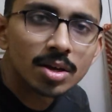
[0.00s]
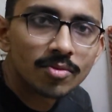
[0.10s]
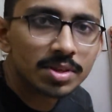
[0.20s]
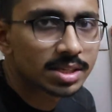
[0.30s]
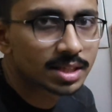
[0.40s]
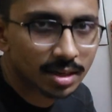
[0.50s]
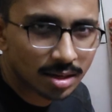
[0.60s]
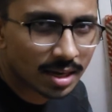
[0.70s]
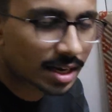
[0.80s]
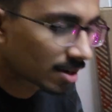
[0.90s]
which is
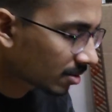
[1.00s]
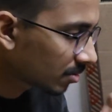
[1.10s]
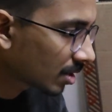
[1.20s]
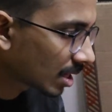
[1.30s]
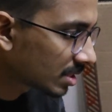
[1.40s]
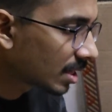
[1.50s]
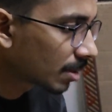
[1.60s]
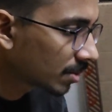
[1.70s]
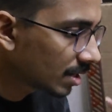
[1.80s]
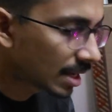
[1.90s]
like
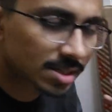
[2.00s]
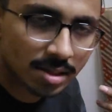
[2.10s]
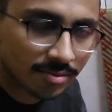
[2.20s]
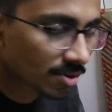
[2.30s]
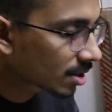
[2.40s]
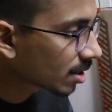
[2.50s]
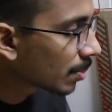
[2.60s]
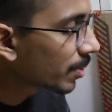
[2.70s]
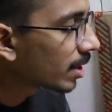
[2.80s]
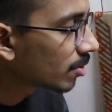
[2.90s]
considerably less love
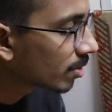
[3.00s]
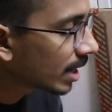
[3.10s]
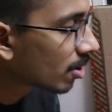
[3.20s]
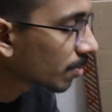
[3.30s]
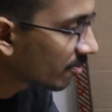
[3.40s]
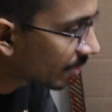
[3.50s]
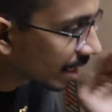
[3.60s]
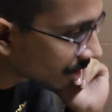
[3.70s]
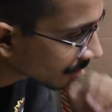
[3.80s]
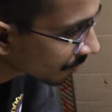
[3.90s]
compared to red or
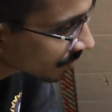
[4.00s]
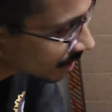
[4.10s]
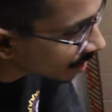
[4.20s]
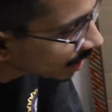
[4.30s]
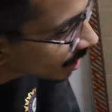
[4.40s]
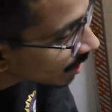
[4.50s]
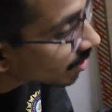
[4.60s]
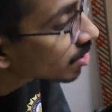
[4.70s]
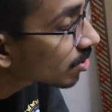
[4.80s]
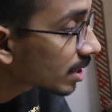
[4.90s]
pink, right?
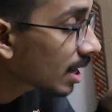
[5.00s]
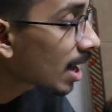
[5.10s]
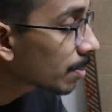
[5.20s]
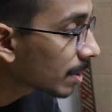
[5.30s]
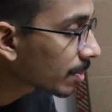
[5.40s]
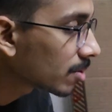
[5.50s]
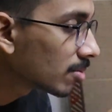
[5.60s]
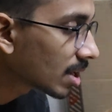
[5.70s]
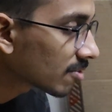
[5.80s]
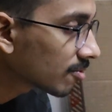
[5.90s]
Even though there are people who
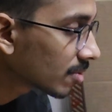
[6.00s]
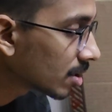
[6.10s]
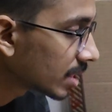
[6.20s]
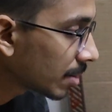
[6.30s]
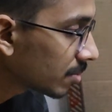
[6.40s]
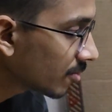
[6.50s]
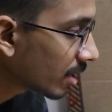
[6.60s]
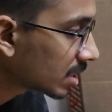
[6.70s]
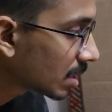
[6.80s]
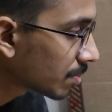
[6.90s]
love them, for
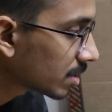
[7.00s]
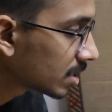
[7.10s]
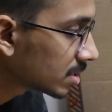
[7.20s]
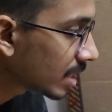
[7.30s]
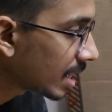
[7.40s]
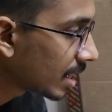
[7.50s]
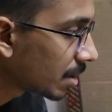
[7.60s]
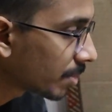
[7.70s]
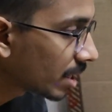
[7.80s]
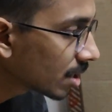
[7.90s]
example this red and
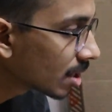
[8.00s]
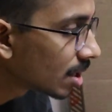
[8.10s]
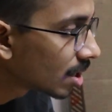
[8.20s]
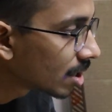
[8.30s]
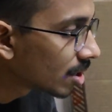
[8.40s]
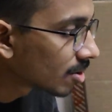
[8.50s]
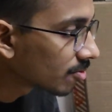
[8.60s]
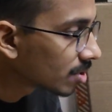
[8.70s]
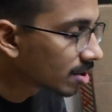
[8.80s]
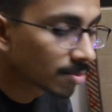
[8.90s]
pink,
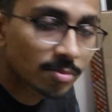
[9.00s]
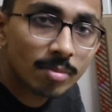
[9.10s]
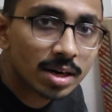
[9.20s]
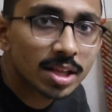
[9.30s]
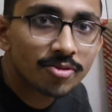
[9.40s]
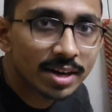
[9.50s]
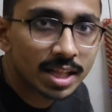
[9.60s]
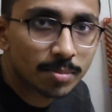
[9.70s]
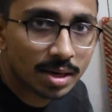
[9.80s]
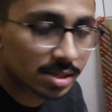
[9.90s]
but they feed
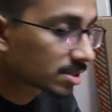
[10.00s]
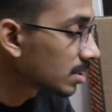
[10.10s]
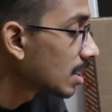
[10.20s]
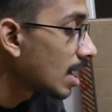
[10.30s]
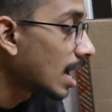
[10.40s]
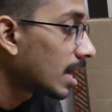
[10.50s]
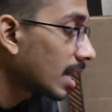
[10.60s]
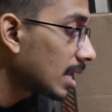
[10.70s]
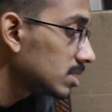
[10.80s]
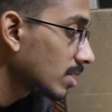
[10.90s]
them less. And
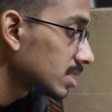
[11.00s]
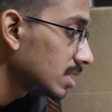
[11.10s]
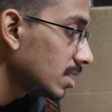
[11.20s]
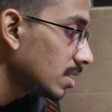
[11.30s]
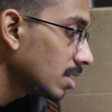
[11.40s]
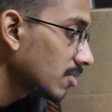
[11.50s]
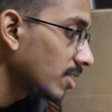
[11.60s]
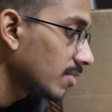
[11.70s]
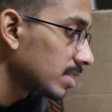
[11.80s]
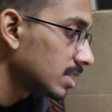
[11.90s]
again, as you can see here, the
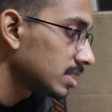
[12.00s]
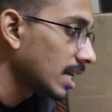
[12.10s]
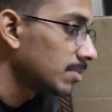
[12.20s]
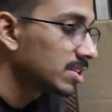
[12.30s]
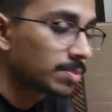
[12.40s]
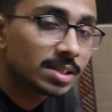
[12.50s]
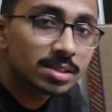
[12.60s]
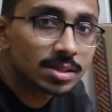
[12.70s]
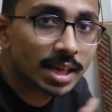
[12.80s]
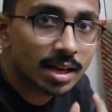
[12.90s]
frequency is high, which means
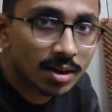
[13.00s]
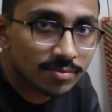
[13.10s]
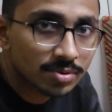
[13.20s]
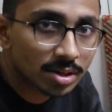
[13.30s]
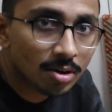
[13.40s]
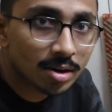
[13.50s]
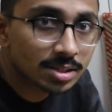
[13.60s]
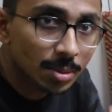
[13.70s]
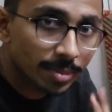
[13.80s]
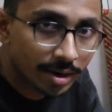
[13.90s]
they love the dogs, they
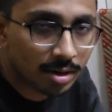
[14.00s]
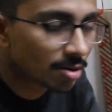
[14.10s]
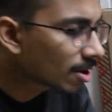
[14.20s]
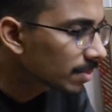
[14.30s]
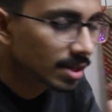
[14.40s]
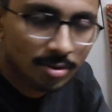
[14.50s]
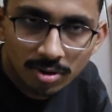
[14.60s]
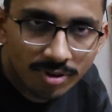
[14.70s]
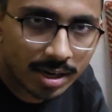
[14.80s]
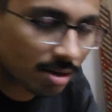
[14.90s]
pet the dog, but they don't
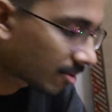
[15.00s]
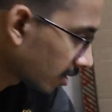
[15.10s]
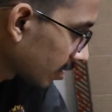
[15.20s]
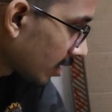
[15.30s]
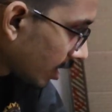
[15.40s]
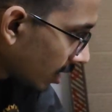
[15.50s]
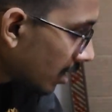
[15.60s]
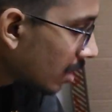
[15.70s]
feed the dog, right?